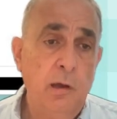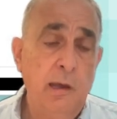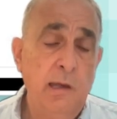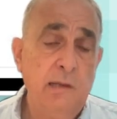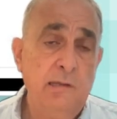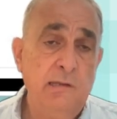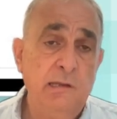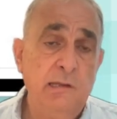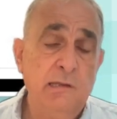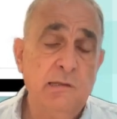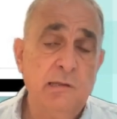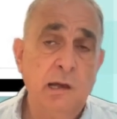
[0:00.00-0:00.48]

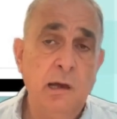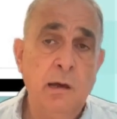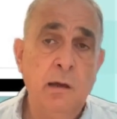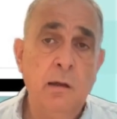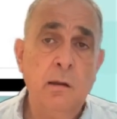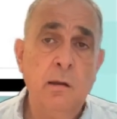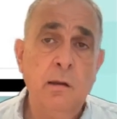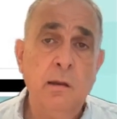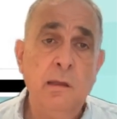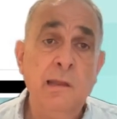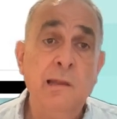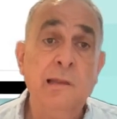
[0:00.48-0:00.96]
And these
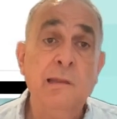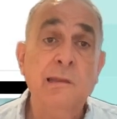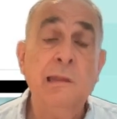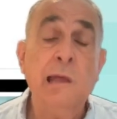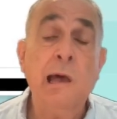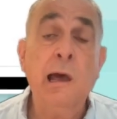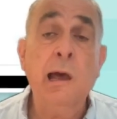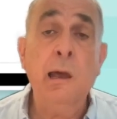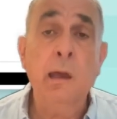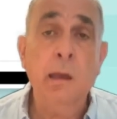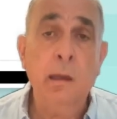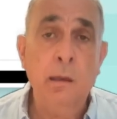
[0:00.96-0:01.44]
are
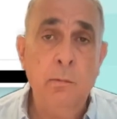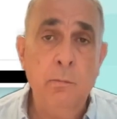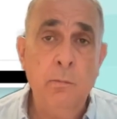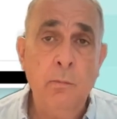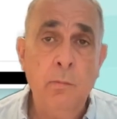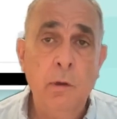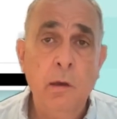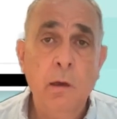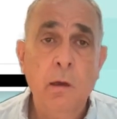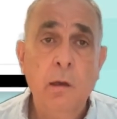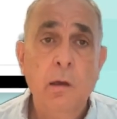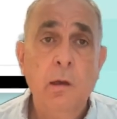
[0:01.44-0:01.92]

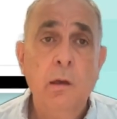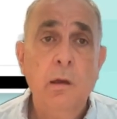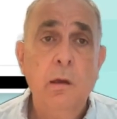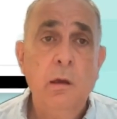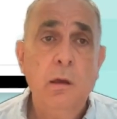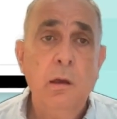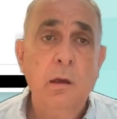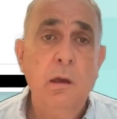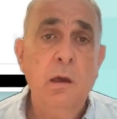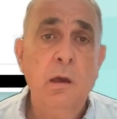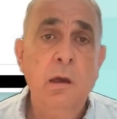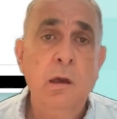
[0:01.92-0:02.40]
real-time
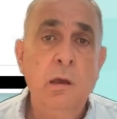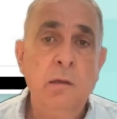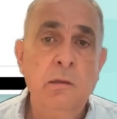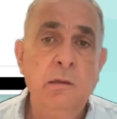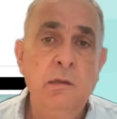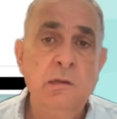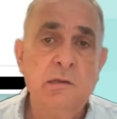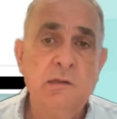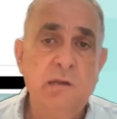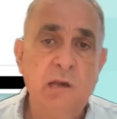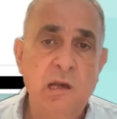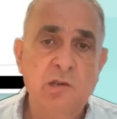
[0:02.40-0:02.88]

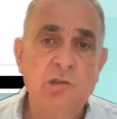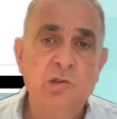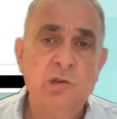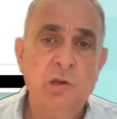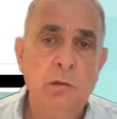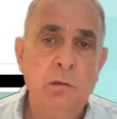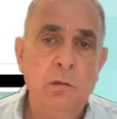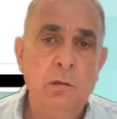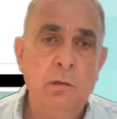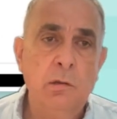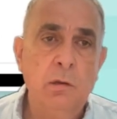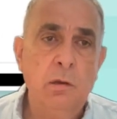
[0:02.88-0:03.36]

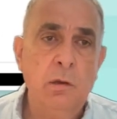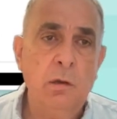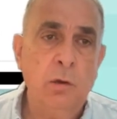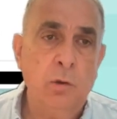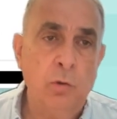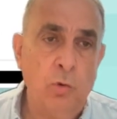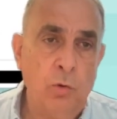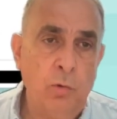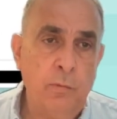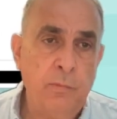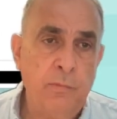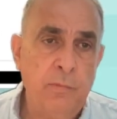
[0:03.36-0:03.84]
discussion
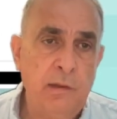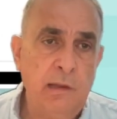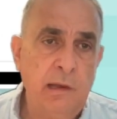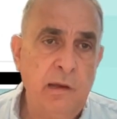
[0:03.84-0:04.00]
group.